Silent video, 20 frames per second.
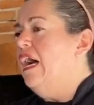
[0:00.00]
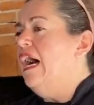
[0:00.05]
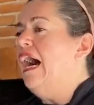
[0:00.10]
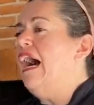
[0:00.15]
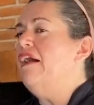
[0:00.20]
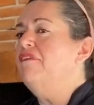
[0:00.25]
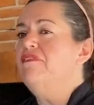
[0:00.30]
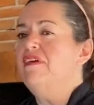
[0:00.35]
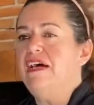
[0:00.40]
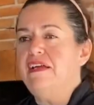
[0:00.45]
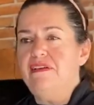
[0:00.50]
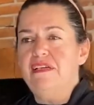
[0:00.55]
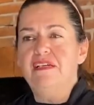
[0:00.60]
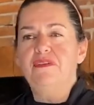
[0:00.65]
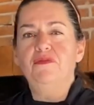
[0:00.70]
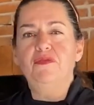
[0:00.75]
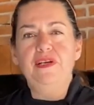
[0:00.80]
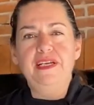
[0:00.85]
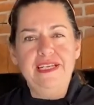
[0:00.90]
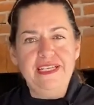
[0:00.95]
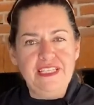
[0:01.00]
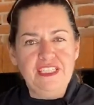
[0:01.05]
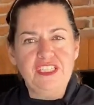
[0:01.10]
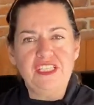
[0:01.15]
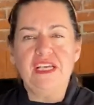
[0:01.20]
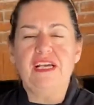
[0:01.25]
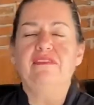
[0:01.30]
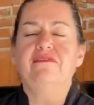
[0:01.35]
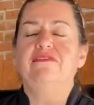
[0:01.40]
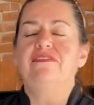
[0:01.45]
a very rich
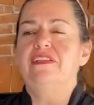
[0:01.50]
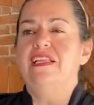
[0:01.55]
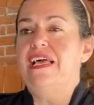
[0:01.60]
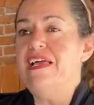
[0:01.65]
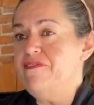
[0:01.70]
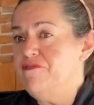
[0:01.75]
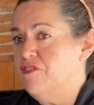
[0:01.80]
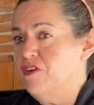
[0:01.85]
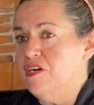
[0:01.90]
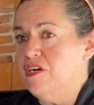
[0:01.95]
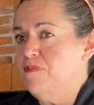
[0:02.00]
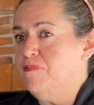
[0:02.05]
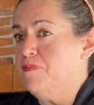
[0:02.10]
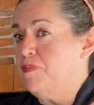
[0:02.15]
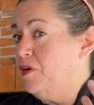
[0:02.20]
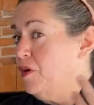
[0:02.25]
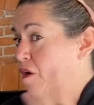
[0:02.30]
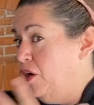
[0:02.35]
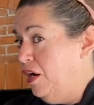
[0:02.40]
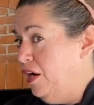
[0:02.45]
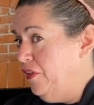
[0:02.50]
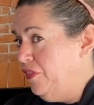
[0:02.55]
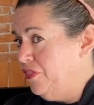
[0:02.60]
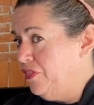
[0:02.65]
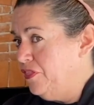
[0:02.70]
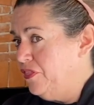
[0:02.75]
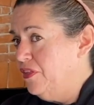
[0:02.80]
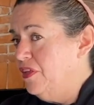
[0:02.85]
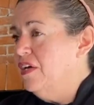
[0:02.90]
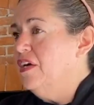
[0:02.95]
and flavored broth.
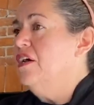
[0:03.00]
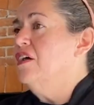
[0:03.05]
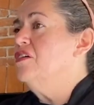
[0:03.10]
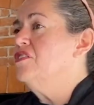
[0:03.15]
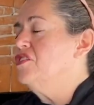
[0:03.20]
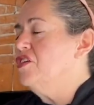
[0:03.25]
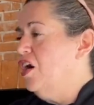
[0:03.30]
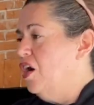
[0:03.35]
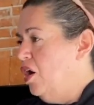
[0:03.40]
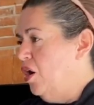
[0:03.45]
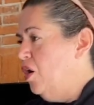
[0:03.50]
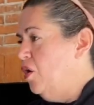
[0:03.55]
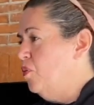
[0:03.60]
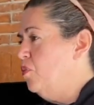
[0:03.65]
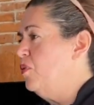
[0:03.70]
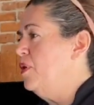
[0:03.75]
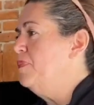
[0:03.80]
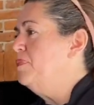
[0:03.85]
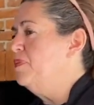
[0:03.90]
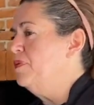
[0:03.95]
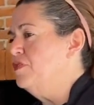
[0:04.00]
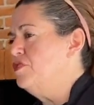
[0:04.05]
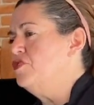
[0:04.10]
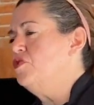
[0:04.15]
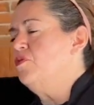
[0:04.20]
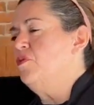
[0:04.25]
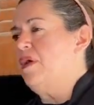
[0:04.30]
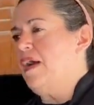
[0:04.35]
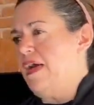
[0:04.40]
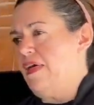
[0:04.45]
So we put
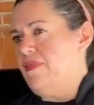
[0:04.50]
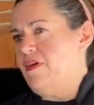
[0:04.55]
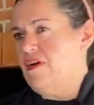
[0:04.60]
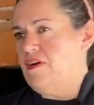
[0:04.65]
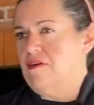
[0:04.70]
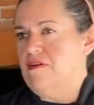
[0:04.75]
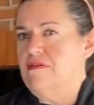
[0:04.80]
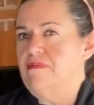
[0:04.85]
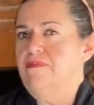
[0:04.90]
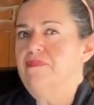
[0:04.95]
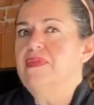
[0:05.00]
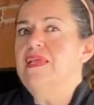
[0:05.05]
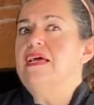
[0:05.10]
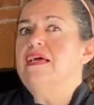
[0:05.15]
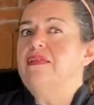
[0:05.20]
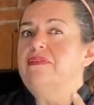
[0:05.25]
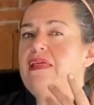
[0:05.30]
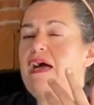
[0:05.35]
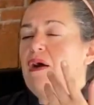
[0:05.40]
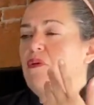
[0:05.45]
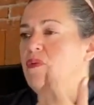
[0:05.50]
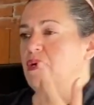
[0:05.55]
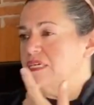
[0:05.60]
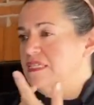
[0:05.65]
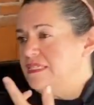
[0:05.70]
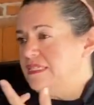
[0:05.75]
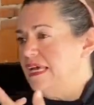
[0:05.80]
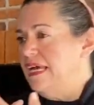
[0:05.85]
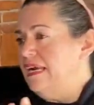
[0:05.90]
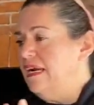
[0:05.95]
together our
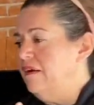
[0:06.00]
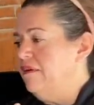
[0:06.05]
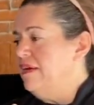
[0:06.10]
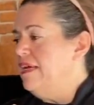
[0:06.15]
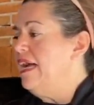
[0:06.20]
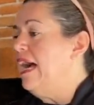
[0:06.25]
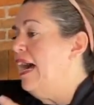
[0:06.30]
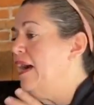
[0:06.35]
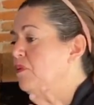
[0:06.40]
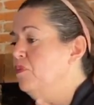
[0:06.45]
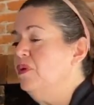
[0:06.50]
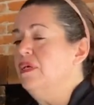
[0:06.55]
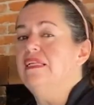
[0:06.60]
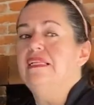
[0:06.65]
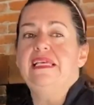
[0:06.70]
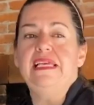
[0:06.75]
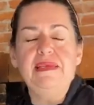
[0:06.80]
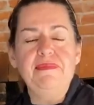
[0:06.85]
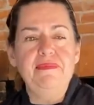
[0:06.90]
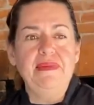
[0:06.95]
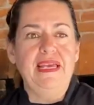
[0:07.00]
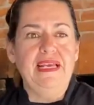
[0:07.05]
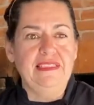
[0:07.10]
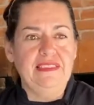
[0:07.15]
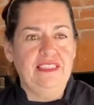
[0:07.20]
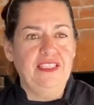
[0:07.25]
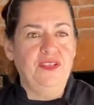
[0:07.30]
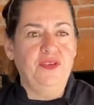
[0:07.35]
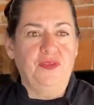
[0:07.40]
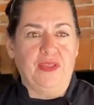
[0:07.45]
celery. I will email
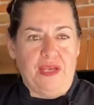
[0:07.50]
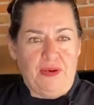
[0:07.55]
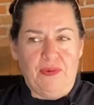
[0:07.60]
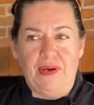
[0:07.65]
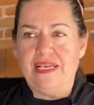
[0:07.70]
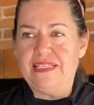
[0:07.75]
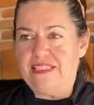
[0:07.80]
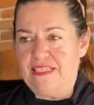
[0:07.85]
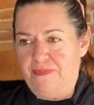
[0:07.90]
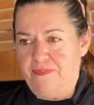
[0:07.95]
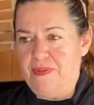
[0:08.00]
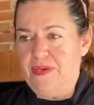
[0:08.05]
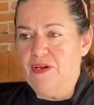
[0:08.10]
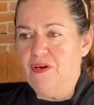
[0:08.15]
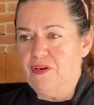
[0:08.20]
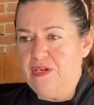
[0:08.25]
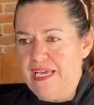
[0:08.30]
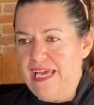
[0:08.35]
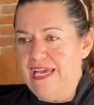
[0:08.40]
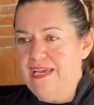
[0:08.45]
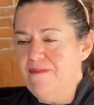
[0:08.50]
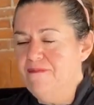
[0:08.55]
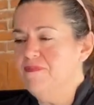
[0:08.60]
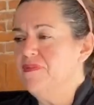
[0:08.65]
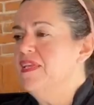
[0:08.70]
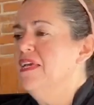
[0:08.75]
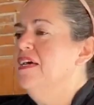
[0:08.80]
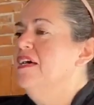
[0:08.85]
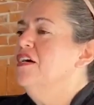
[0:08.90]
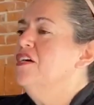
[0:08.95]
you the recipe, okay?
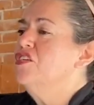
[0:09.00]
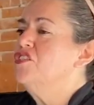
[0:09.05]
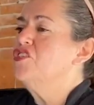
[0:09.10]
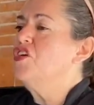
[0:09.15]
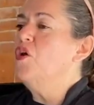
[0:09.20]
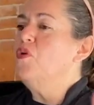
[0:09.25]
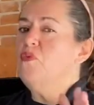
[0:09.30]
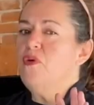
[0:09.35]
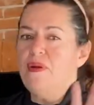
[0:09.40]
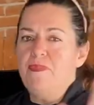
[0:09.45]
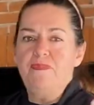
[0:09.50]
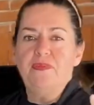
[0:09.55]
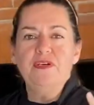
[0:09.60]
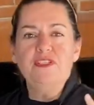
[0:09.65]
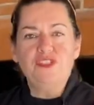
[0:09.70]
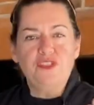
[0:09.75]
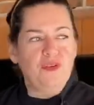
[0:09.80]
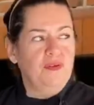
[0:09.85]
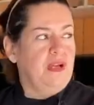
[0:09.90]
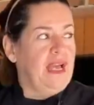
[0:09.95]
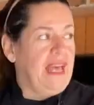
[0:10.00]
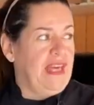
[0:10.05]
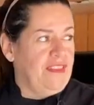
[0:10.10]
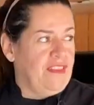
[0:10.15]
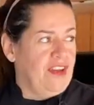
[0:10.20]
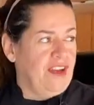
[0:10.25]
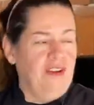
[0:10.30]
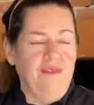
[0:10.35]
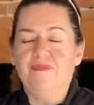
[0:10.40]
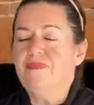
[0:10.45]
So we put
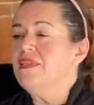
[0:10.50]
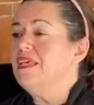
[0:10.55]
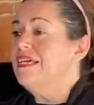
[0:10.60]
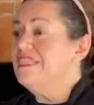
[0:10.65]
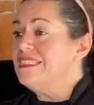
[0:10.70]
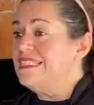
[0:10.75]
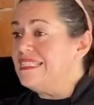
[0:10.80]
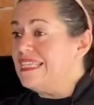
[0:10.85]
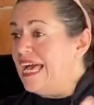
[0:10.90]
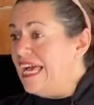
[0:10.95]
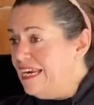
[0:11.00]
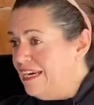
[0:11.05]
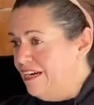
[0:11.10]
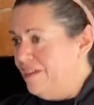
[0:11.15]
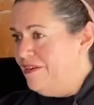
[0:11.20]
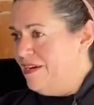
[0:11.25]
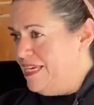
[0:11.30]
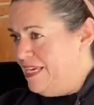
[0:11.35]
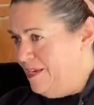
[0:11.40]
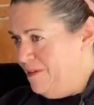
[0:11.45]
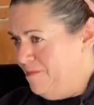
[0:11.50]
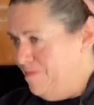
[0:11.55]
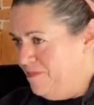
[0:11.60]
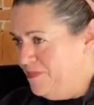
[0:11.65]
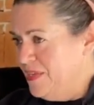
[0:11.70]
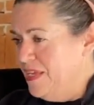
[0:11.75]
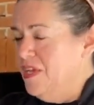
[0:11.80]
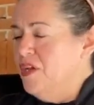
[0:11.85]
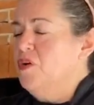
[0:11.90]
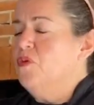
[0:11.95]
together celery,
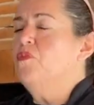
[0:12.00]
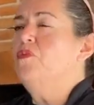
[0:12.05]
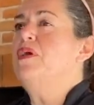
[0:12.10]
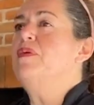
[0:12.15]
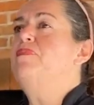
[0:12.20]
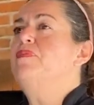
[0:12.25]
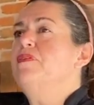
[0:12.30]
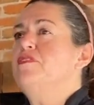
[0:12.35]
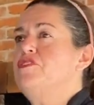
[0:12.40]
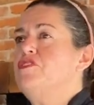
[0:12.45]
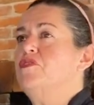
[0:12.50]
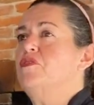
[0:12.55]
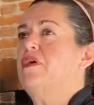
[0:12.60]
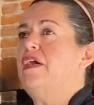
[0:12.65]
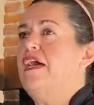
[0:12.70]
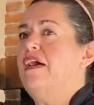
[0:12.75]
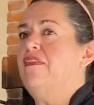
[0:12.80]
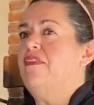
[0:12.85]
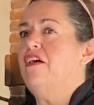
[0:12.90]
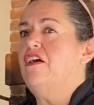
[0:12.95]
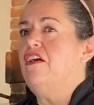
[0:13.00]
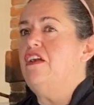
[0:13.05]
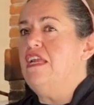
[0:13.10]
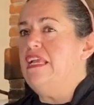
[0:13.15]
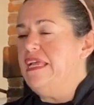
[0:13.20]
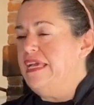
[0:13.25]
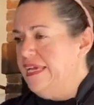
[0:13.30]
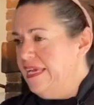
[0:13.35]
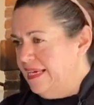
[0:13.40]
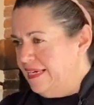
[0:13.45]
we put together
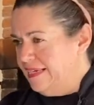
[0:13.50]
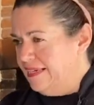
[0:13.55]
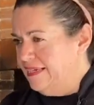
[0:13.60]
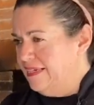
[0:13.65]
leek,